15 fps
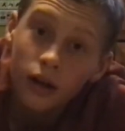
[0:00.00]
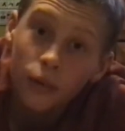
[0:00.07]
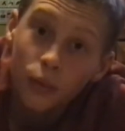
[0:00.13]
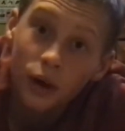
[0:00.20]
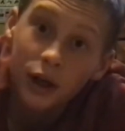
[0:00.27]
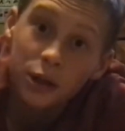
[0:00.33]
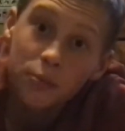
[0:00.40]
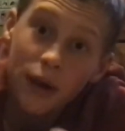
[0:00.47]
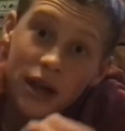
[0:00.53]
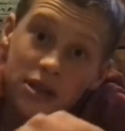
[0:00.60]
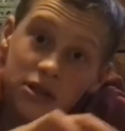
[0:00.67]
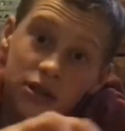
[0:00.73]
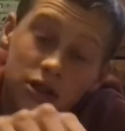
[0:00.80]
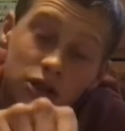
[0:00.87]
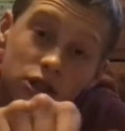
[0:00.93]
which
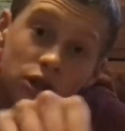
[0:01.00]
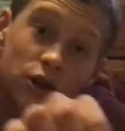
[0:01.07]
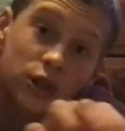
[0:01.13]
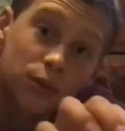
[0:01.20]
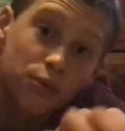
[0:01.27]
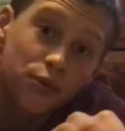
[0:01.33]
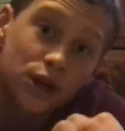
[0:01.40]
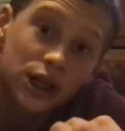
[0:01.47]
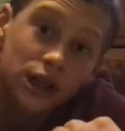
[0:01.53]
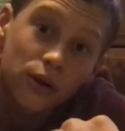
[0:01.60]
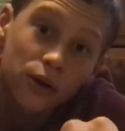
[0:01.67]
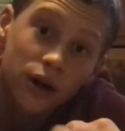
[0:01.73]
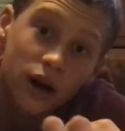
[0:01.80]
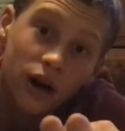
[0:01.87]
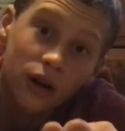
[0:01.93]
basically just turn the
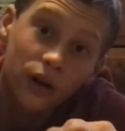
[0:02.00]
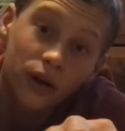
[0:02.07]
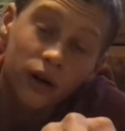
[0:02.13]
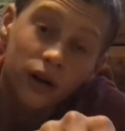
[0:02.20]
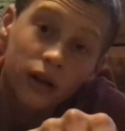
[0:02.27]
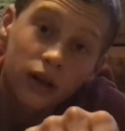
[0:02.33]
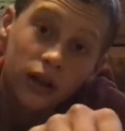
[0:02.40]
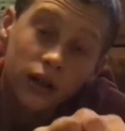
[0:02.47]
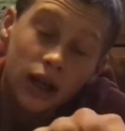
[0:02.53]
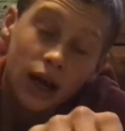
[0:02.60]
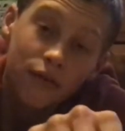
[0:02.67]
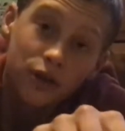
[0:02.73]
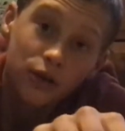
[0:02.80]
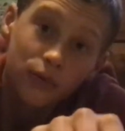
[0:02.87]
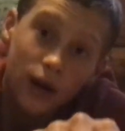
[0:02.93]
preload collar
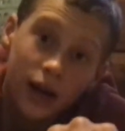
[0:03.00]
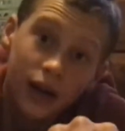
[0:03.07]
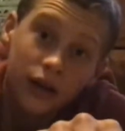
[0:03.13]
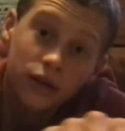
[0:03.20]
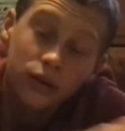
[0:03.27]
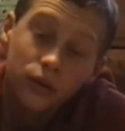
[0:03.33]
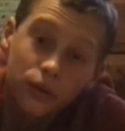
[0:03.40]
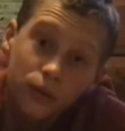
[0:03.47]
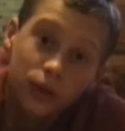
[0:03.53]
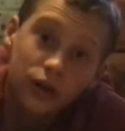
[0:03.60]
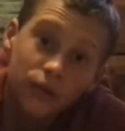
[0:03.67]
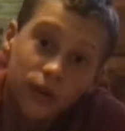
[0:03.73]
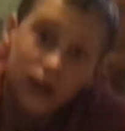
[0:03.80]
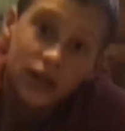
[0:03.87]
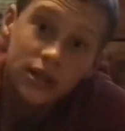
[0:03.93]
left to right to
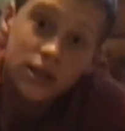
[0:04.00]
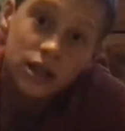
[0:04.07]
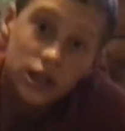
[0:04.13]
increase the